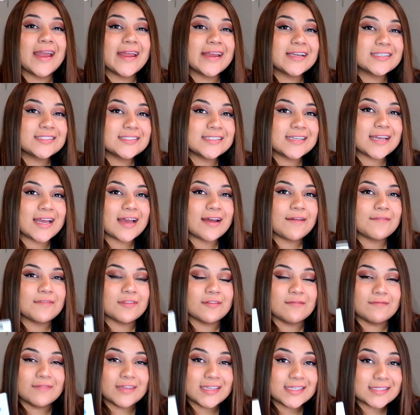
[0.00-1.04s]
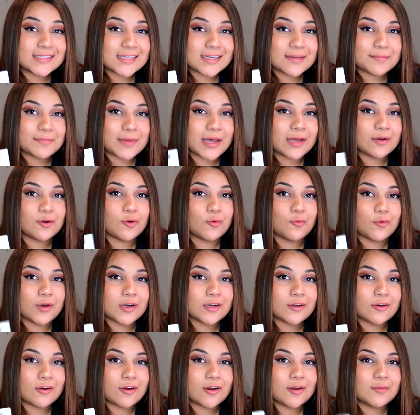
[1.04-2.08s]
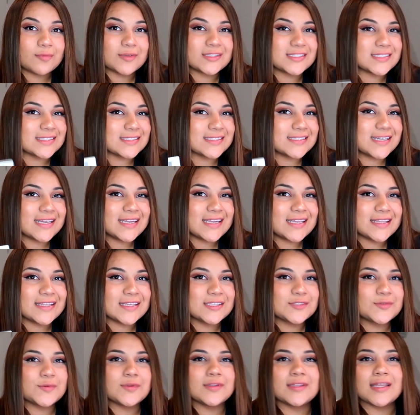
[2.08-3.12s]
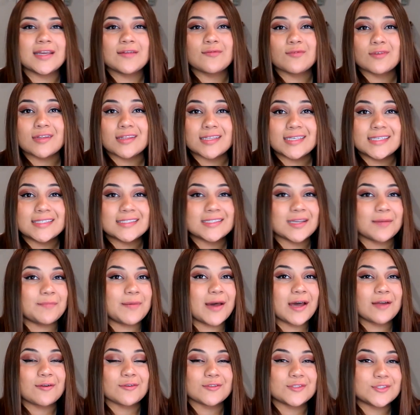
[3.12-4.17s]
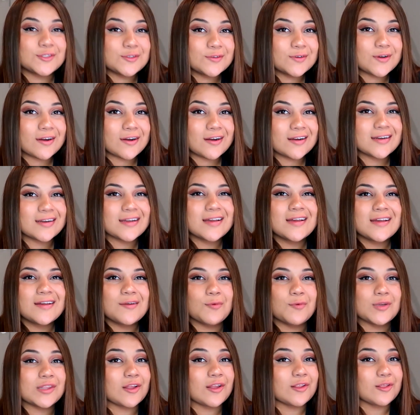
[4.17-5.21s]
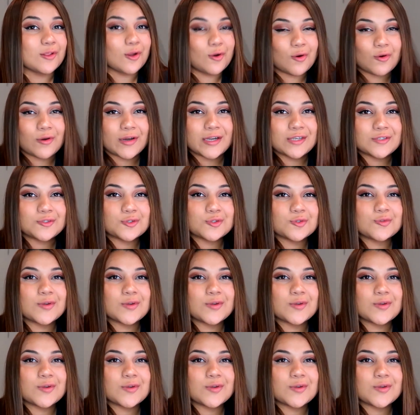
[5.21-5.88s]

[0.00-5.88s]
actually have the Visa Pedal 1 card, but since getting this one, they've released a Pedal 2 card with a lower interest